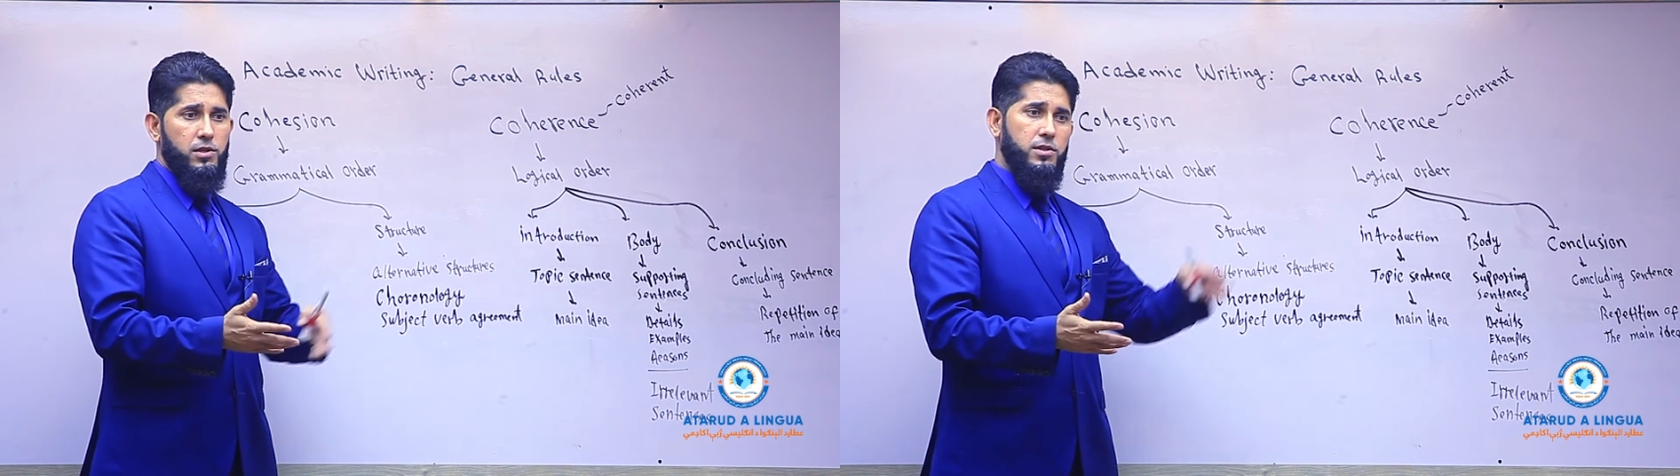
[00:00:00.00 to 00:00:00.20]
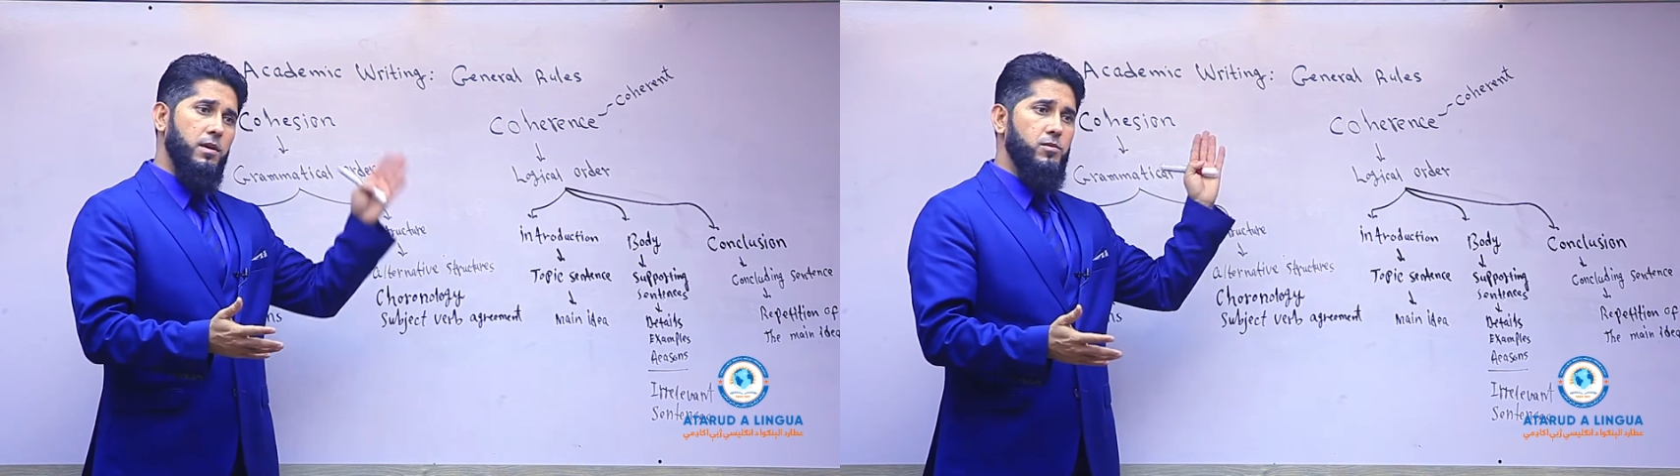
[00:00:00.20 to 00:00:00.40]
The
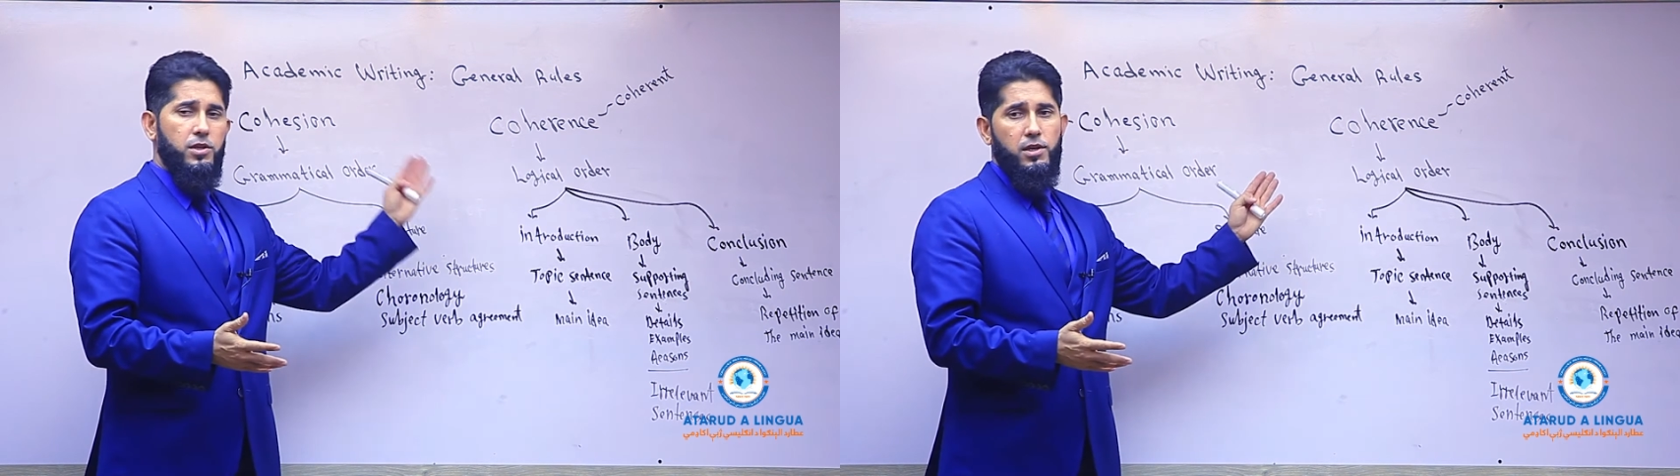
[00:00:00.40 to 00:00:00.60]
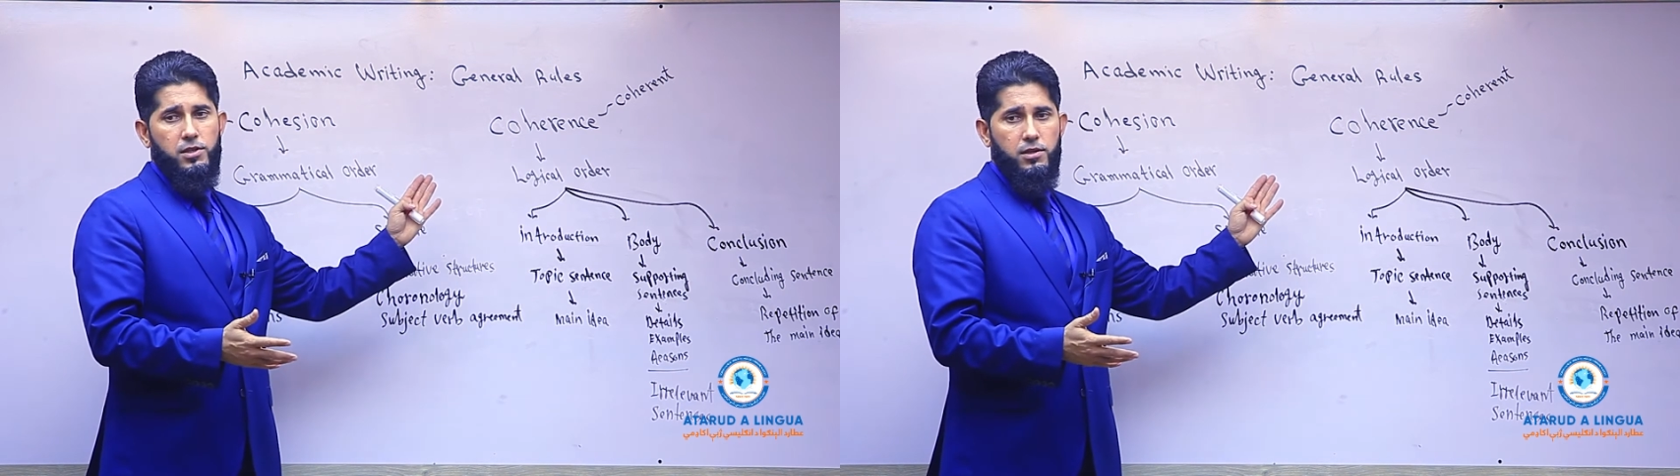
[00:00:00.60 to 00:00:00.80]

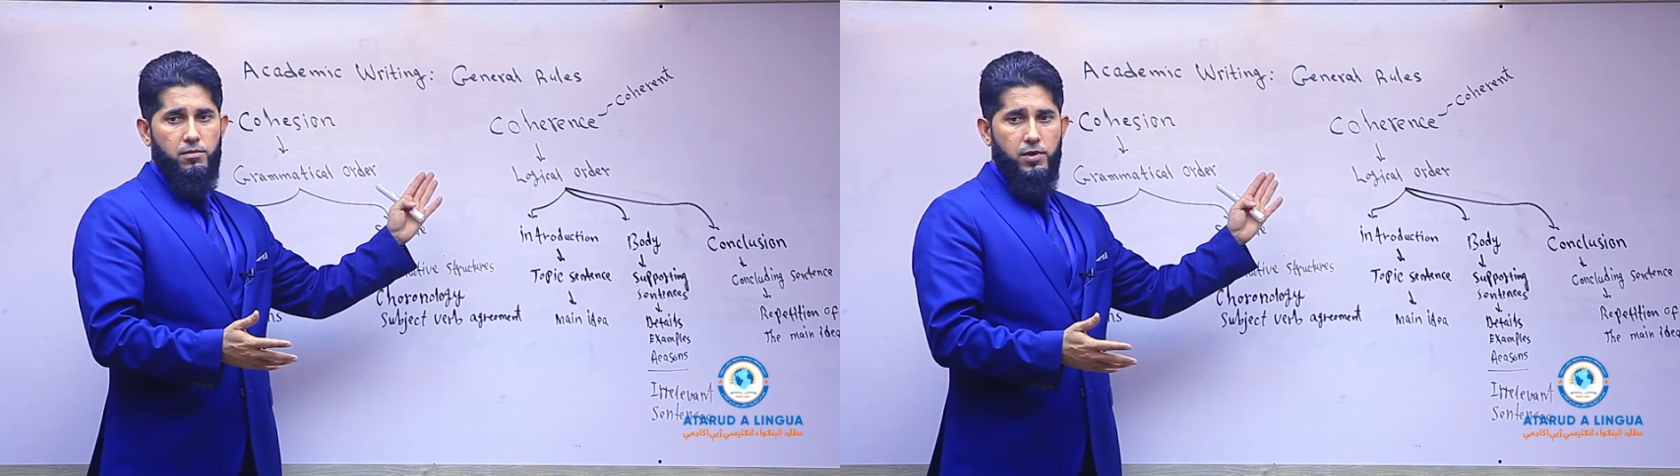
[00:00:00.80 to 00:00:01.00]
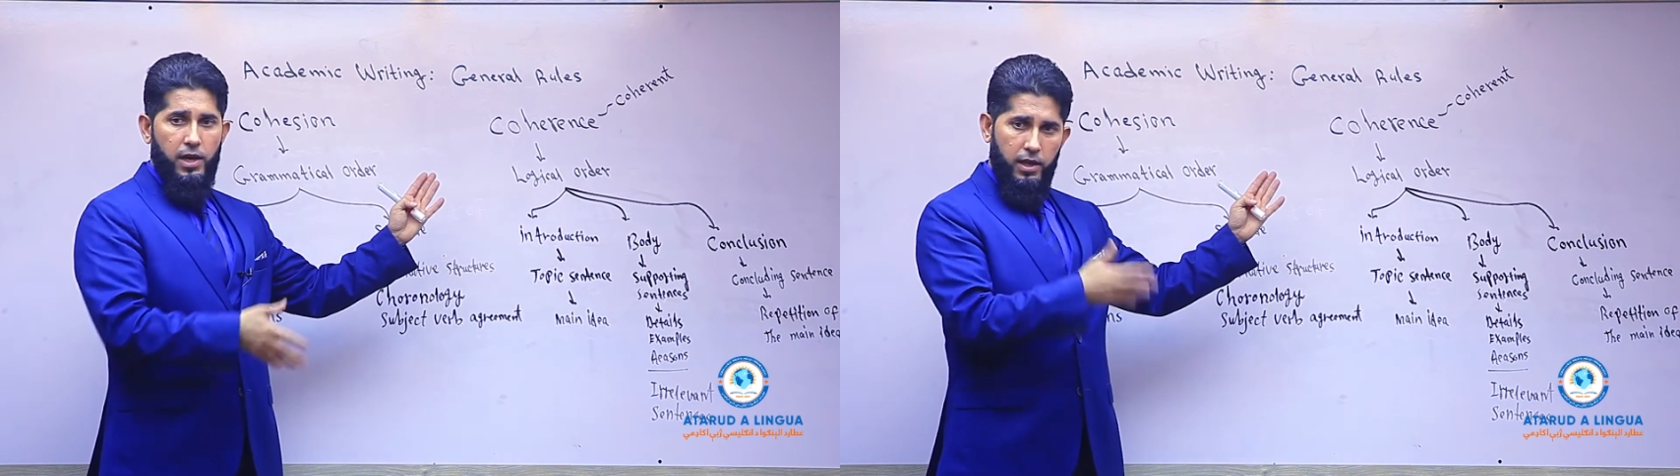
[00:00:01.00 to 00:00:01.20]
subject is at the
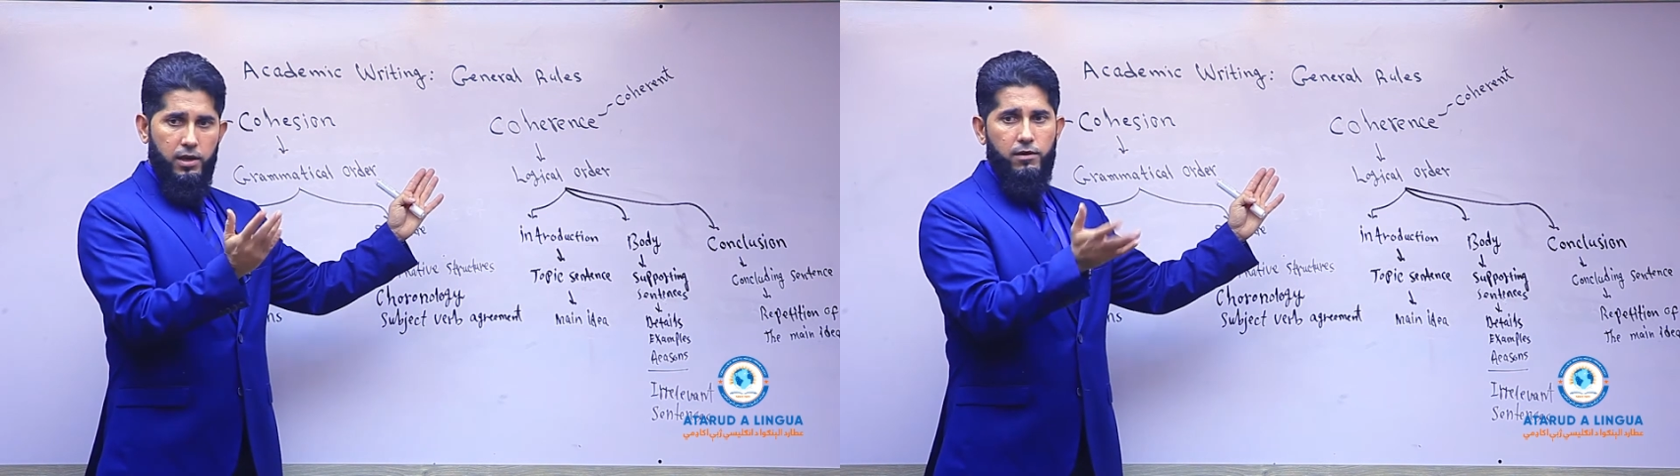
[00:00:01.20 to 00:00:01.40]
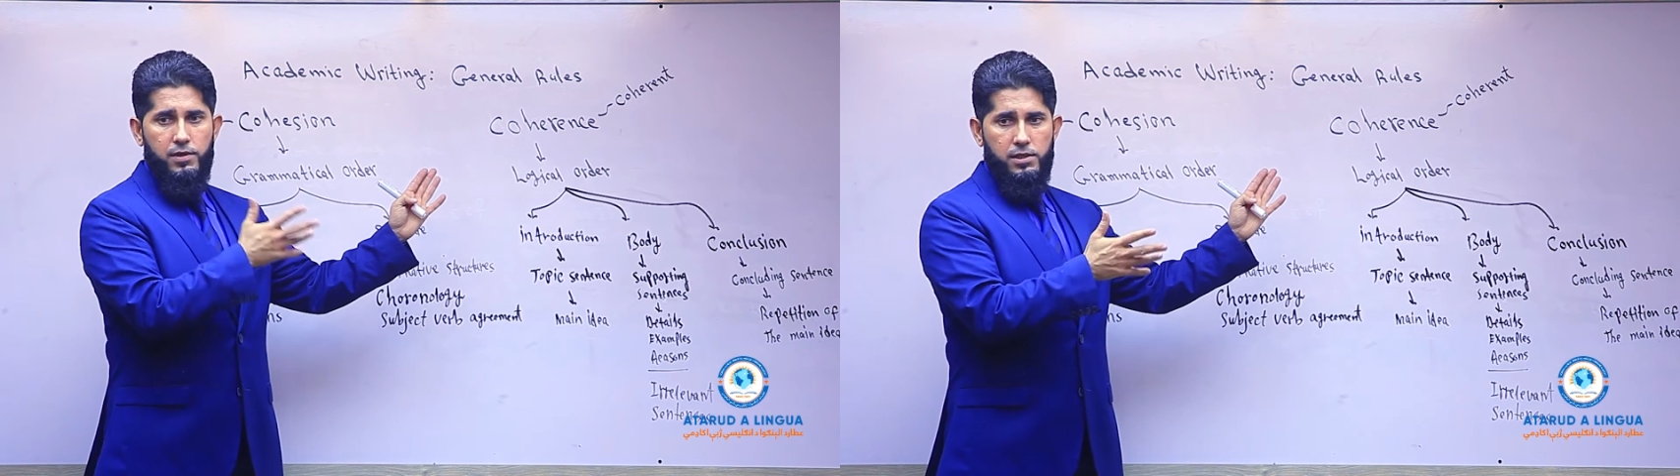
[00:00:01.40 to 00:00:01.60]

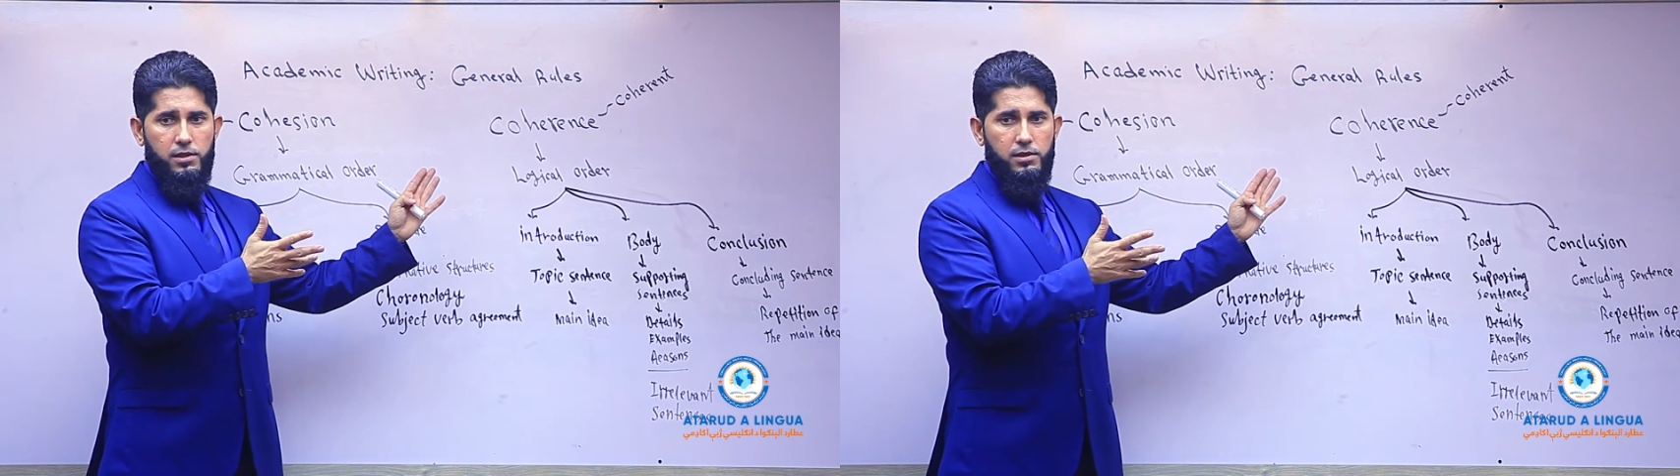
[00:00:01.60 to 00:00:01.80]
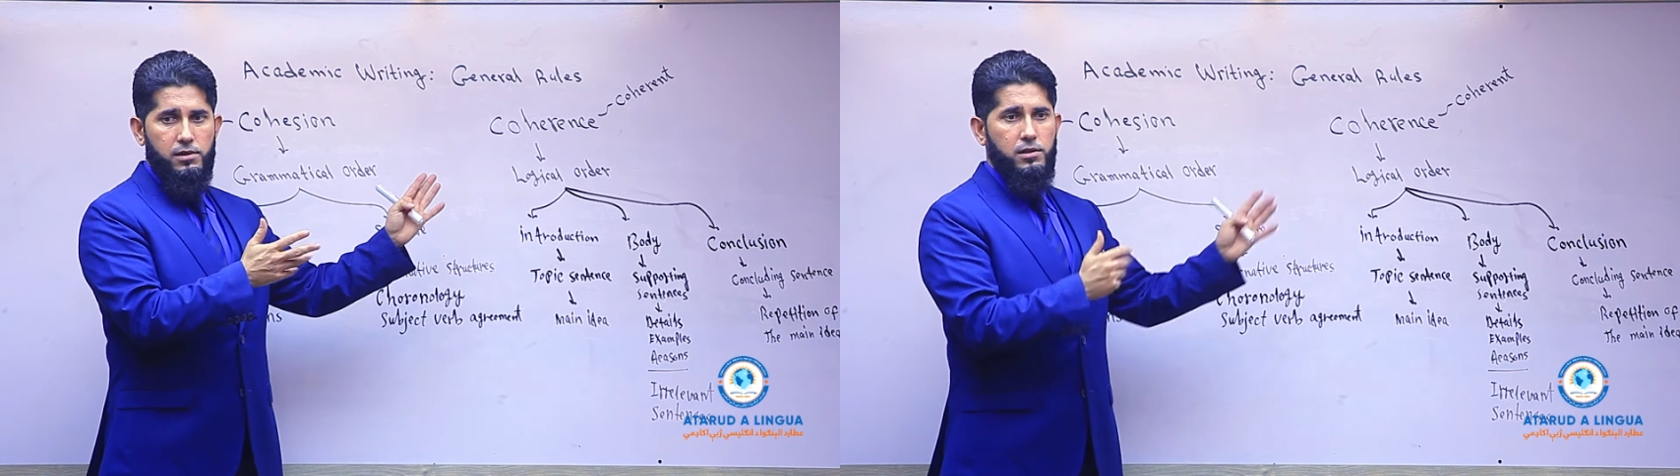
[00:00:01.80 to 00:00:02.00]
beginning of the
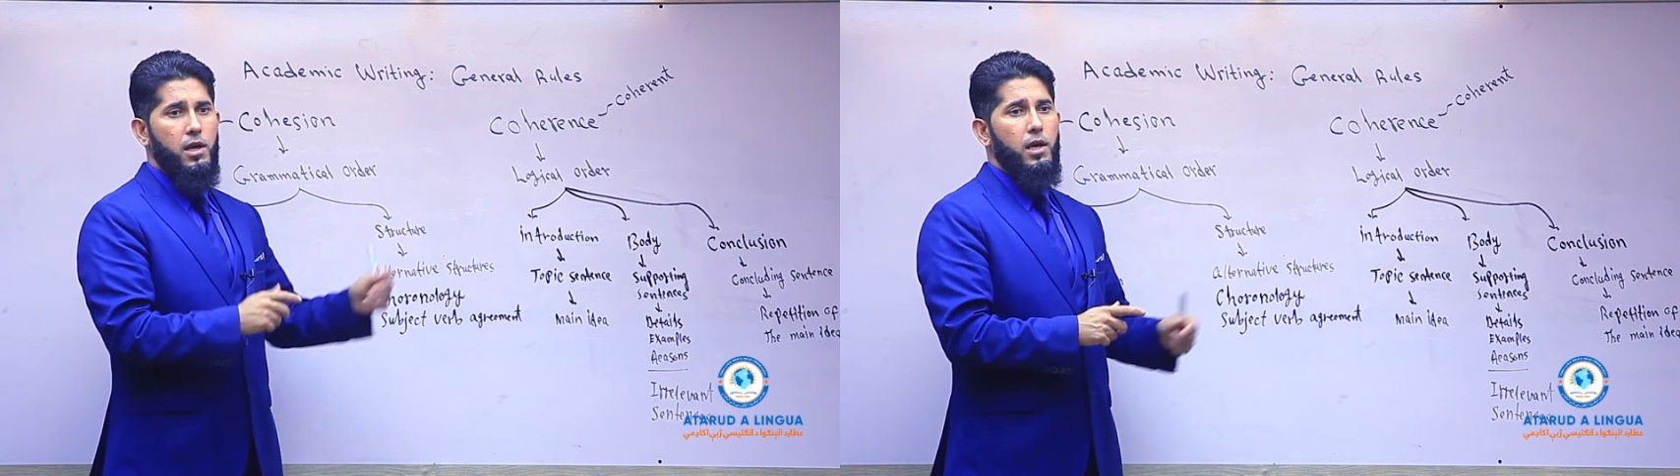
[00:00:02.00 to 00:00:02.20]
sentence.